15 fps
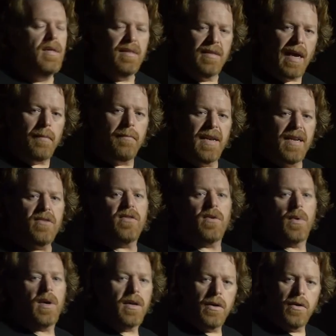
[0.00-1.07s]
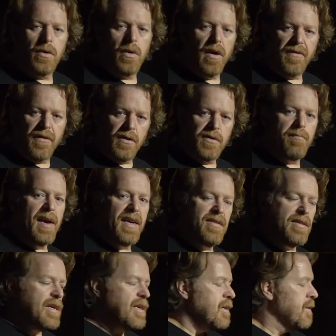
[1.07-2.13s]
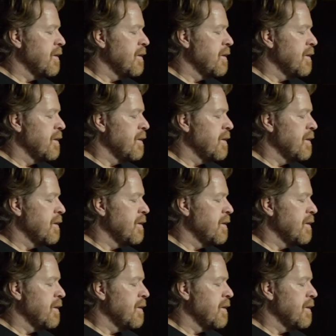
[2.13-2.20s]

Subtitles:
Ten minutes, so we're going to do our first basting.